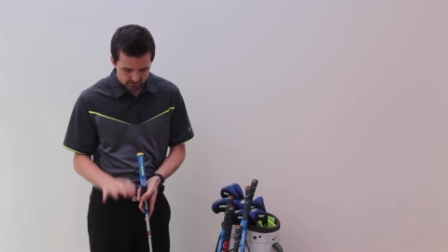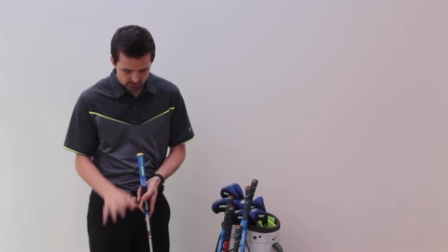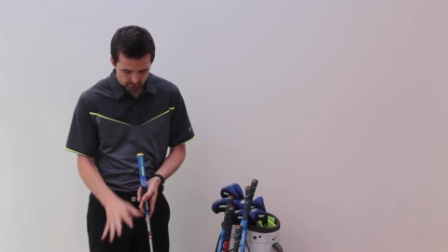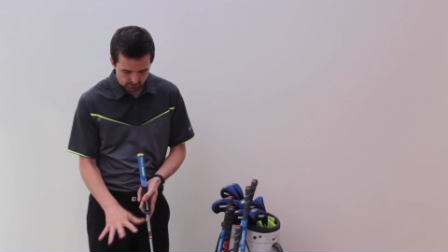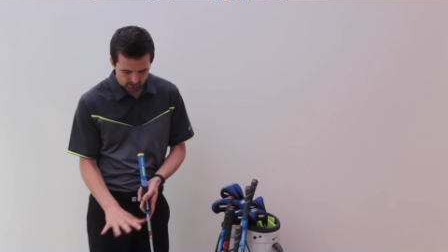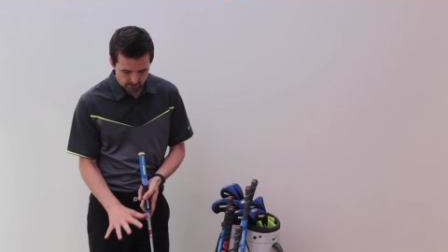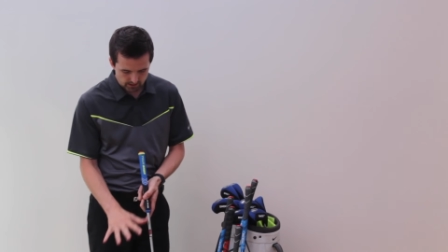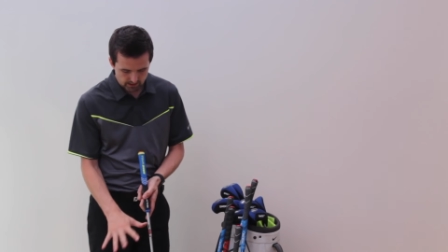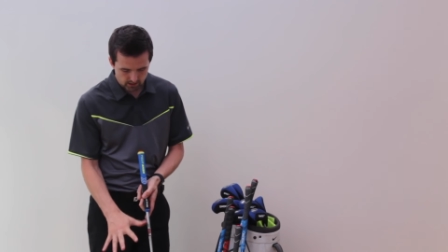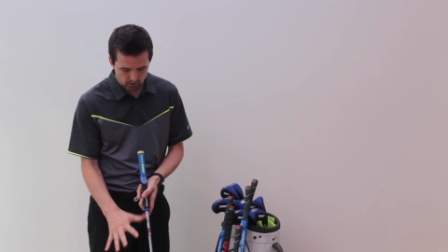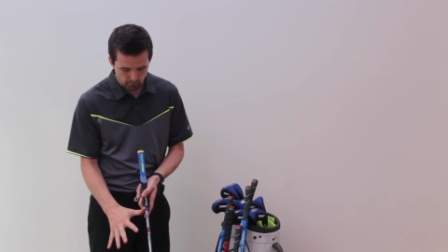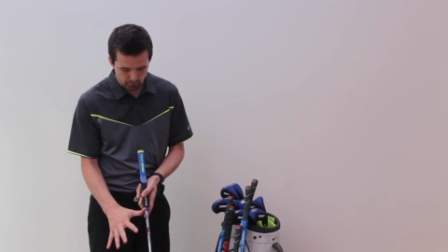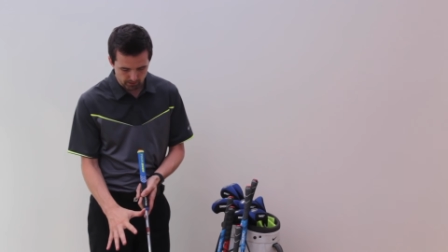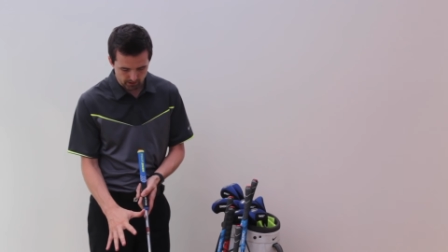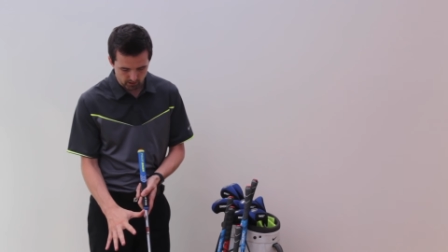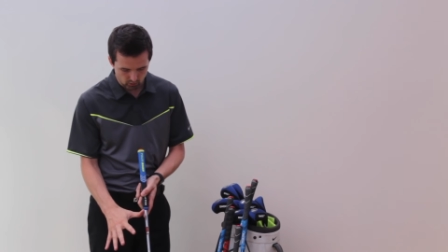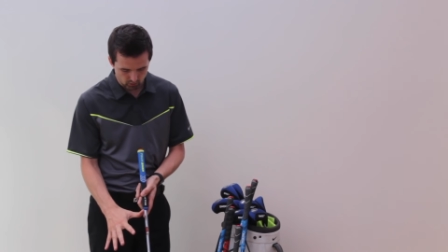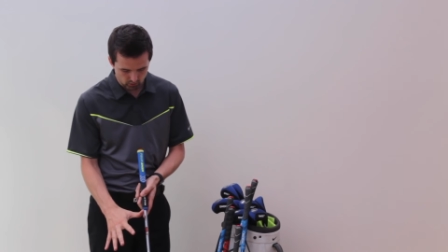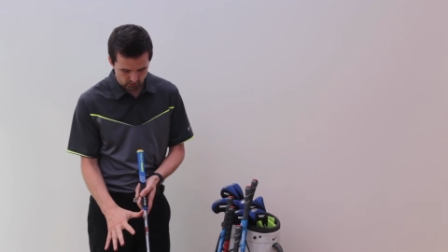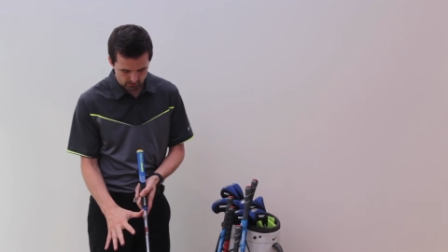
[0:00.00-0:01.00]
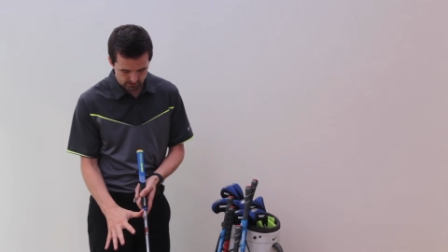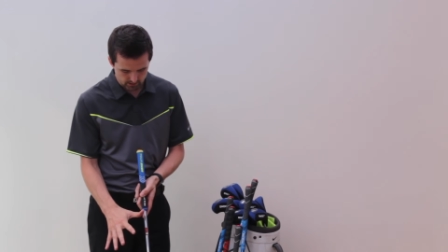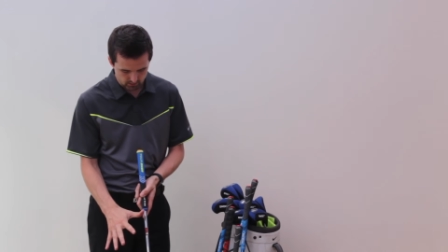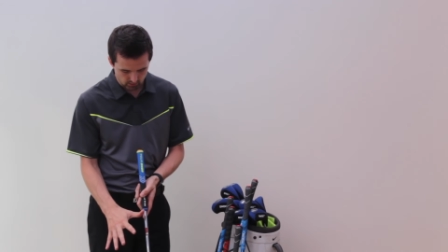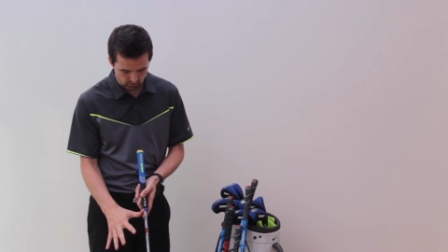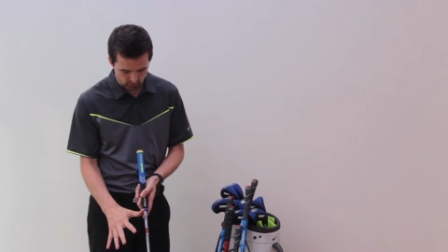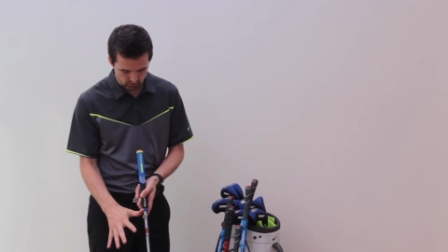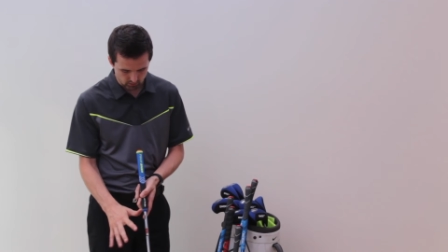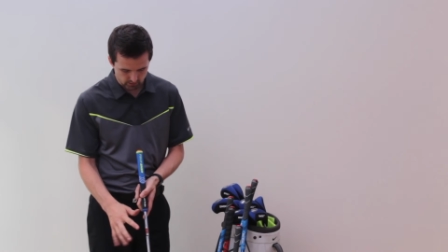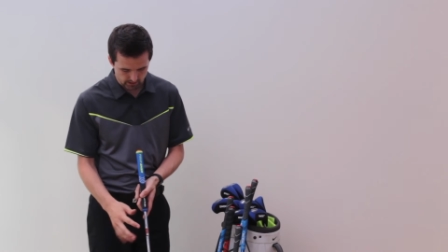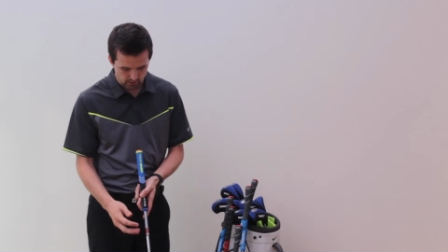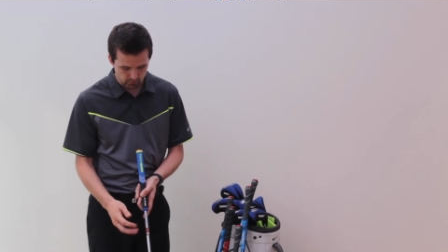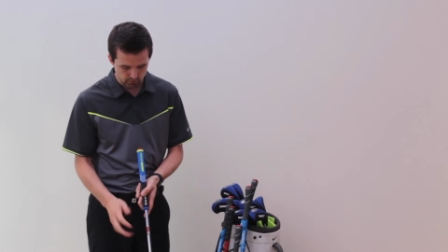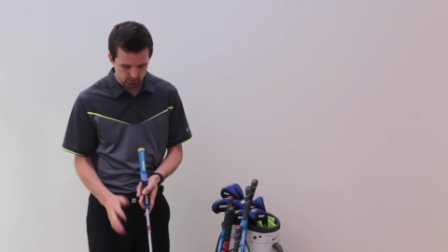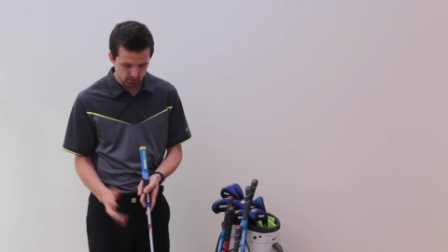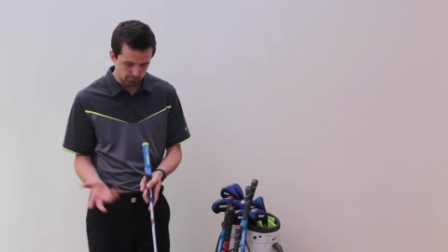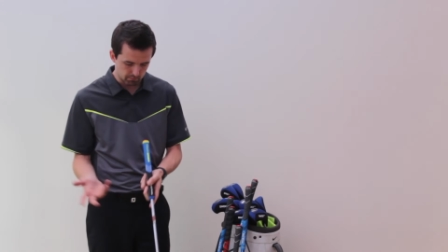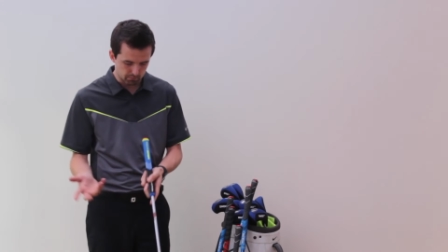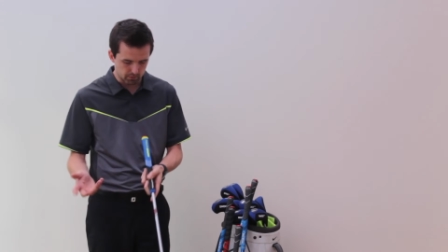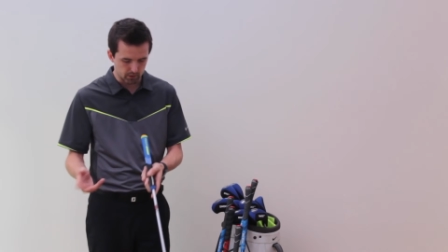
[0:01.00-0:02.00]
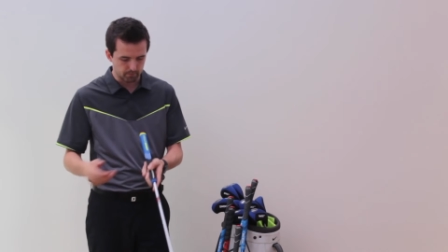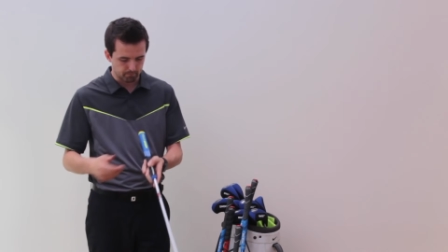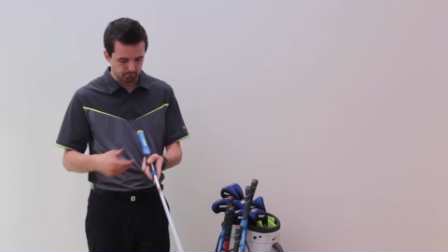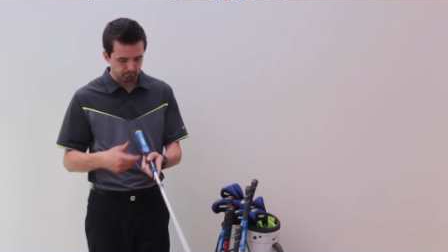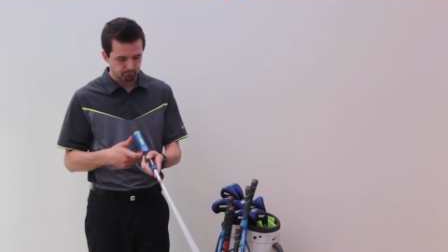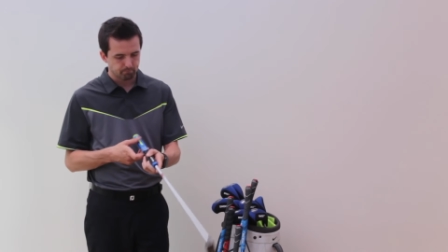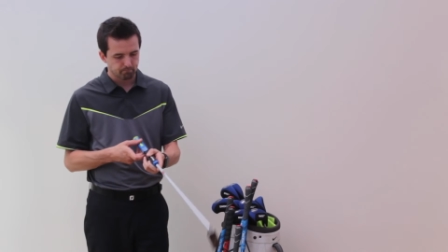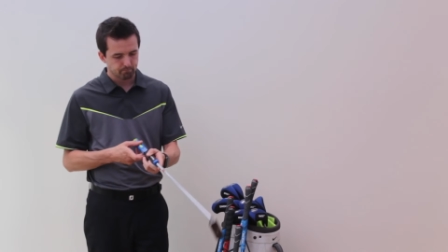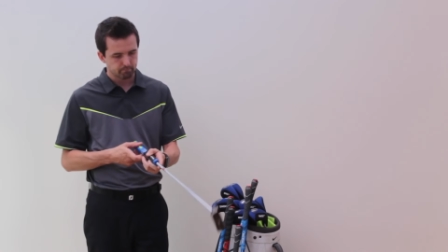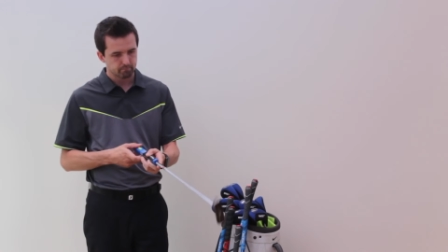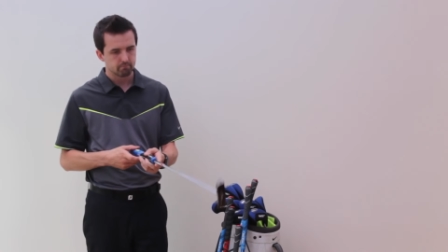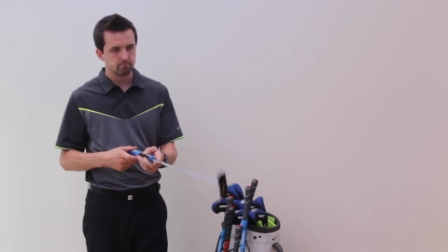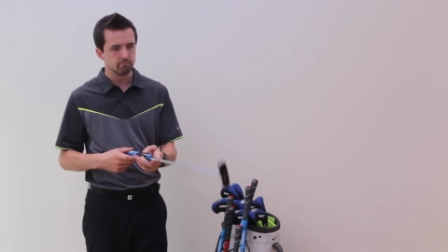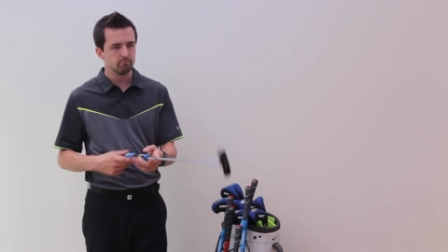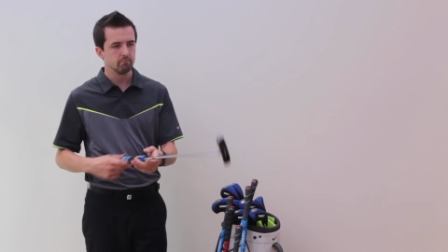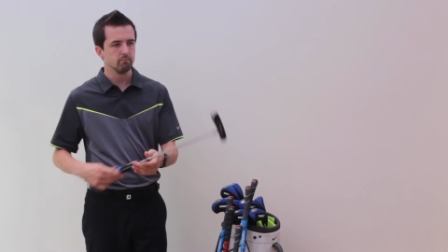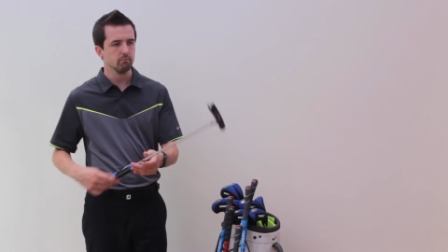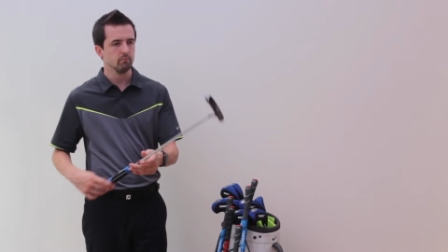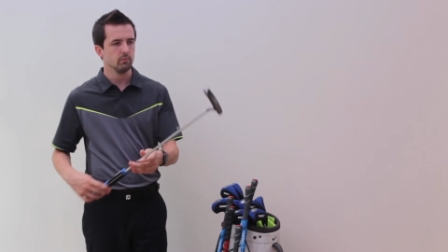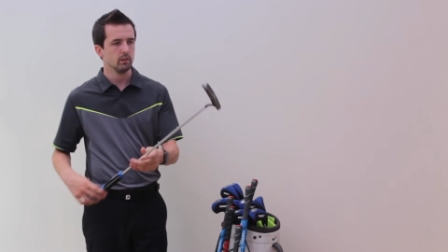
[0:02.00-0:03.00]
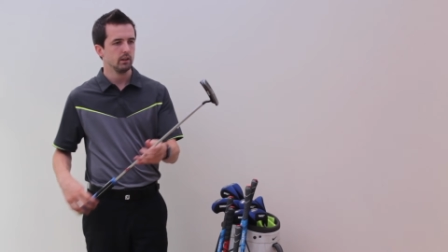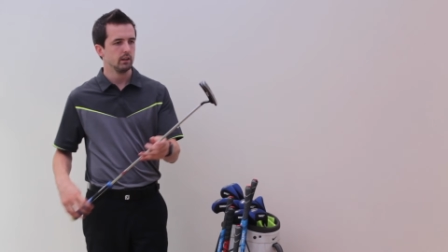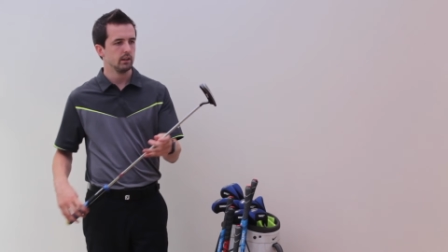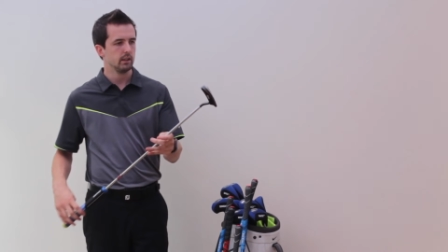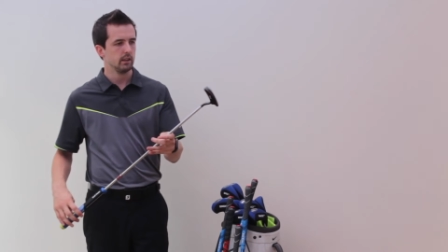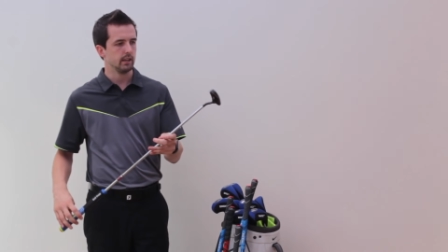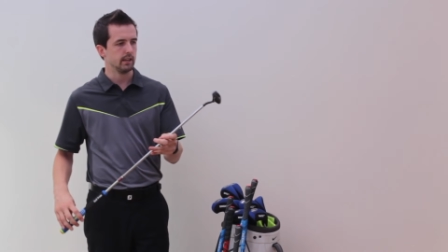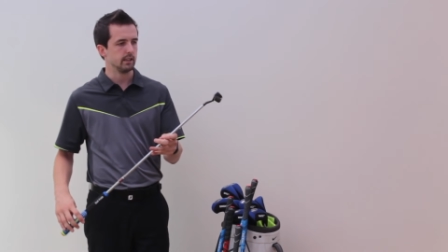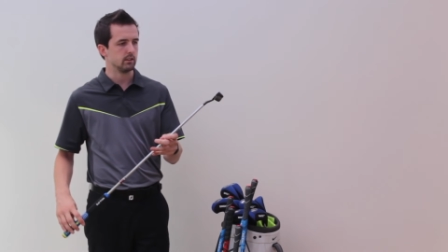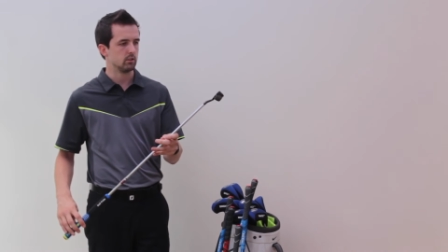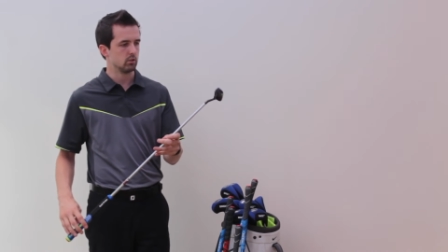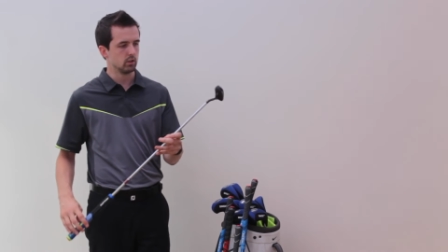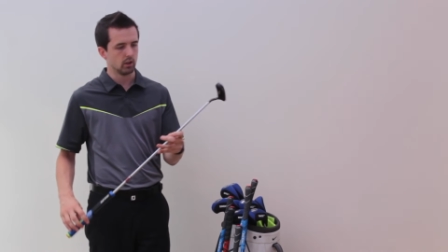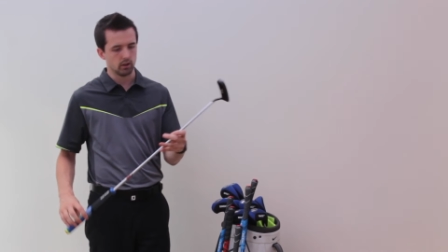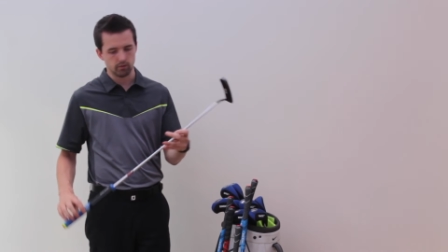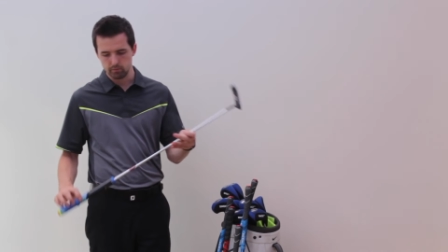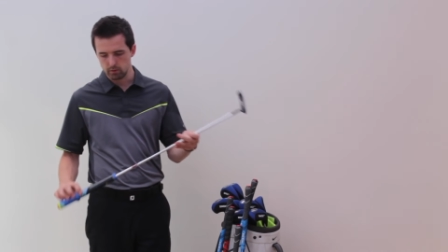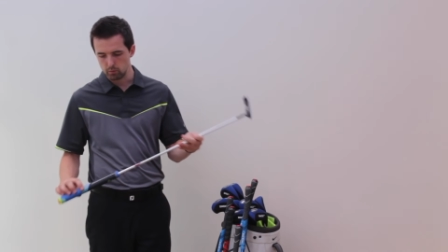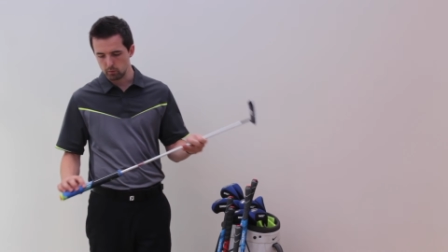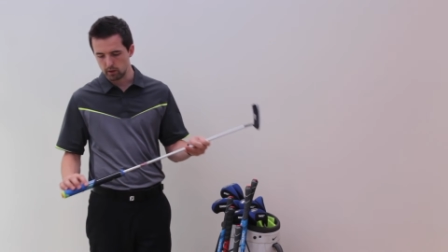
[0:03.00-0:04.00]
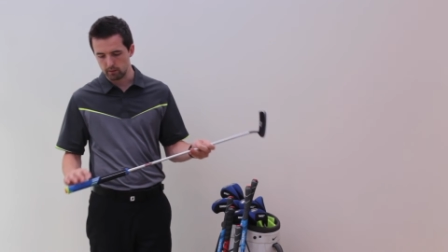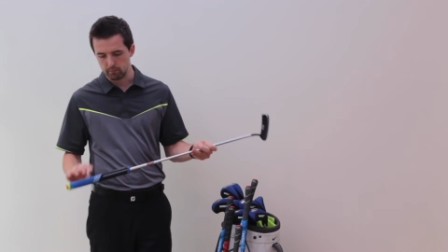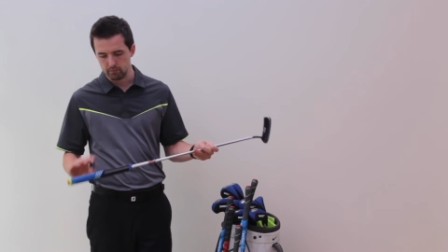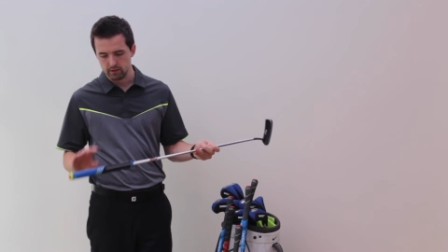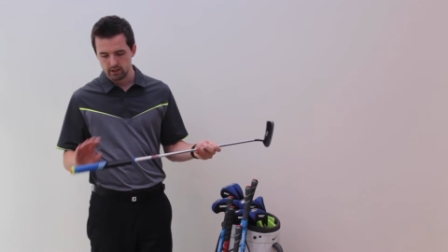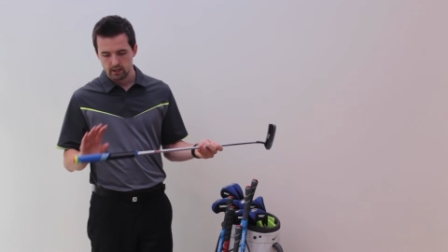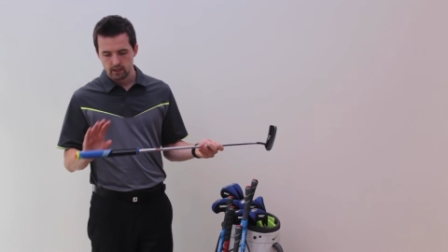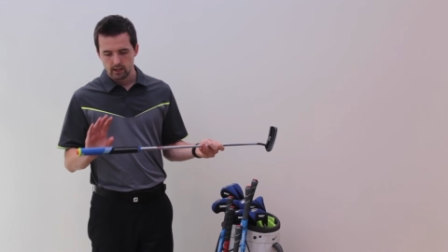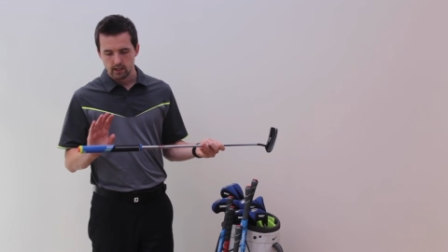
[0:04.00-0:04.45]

It's a little bit ugly to look down on, but it served me well.